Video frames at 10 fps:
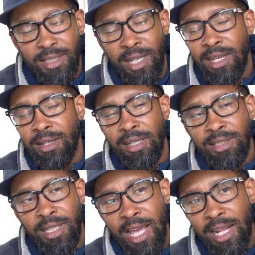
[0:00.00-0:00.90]
Like
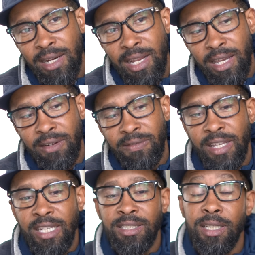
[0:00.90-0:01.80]
it's a lot of negative
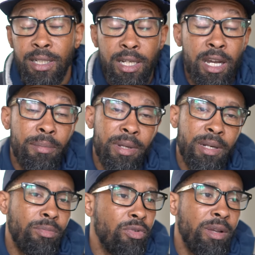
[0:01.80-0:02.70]
things could come in
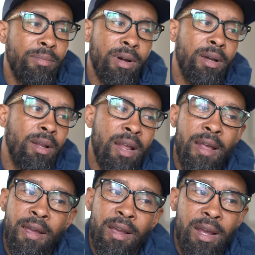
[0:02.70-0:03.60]
the breed, but
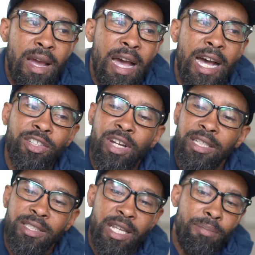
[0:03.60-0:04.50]
I try
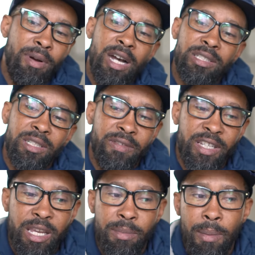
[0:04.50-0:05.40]
to stay positive and
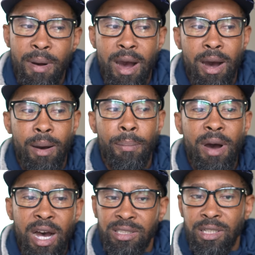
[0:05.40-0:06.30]
keep a, po- a,
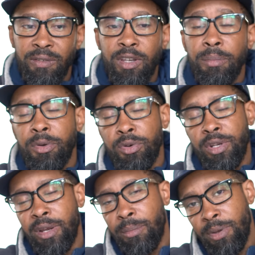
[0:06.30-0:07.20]
positive
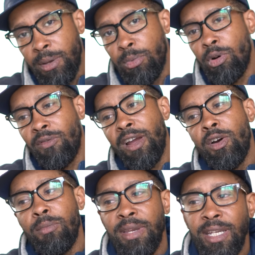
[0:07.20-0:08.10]
community of people
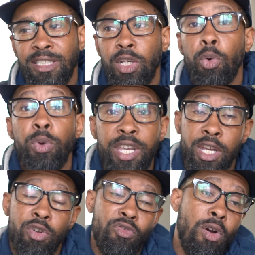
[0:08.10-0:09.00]
around me so we
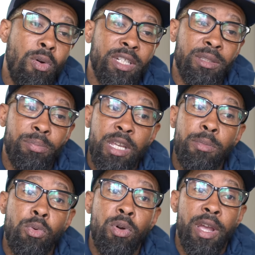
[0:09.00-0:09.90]
can grow as
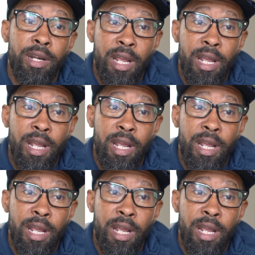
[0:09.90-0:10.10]
people and